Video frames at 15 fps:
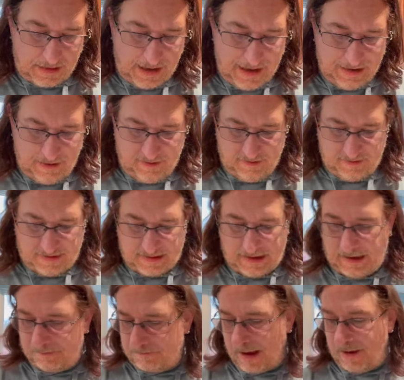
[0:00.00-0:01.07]
is,
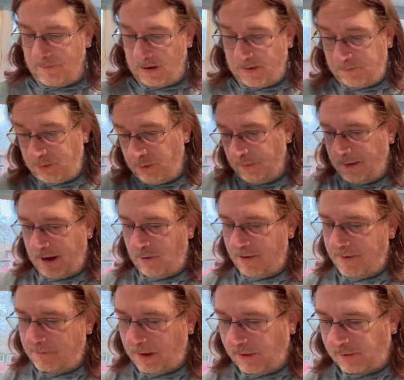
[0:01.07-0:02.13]
I'm going to put my
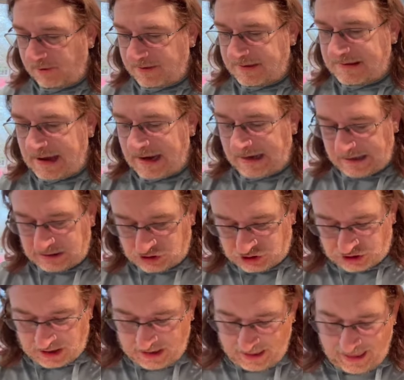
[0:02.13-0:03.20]
grandmother's
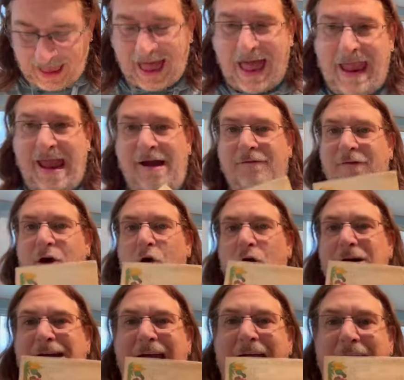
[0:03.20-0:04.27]
10-inch. I have
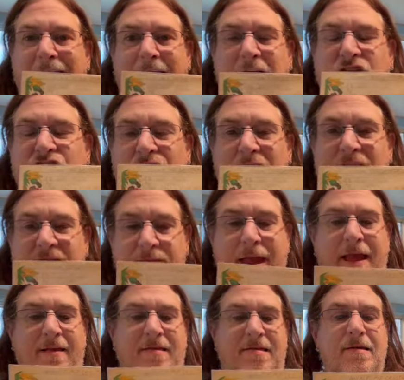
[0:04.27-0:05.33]
her 9-inch.
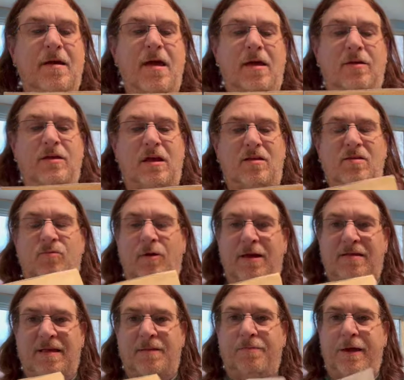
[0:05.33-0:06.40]
This
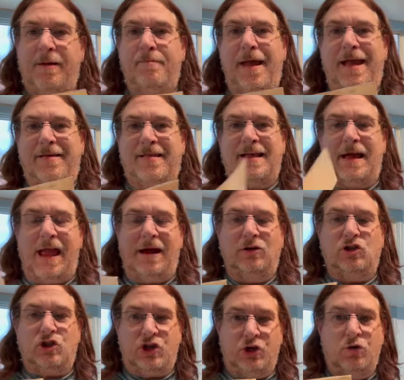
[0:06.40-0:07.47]
recipe makes
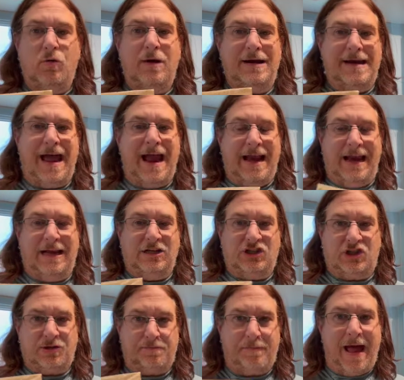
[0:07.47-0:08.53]
2
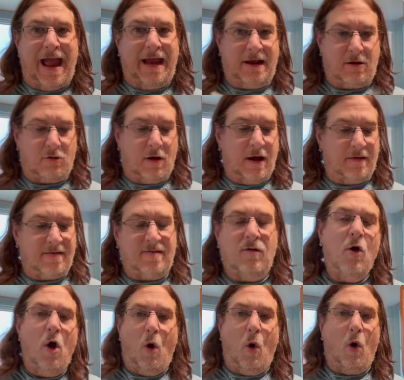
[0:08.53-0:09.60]
9-inch pie crusts
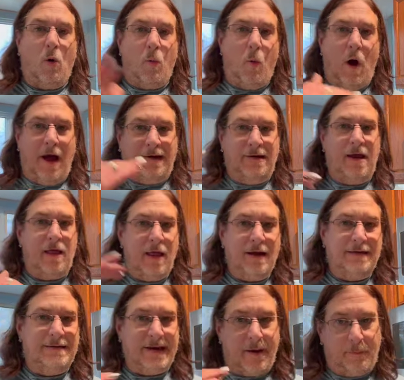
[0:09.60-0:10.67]
or 1
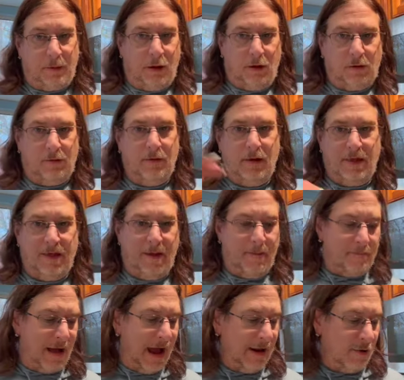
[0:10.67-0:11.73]
double
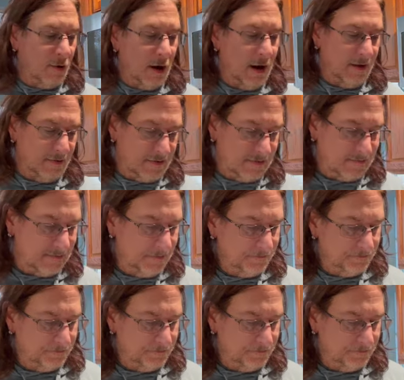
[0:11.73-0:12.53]
pie crust.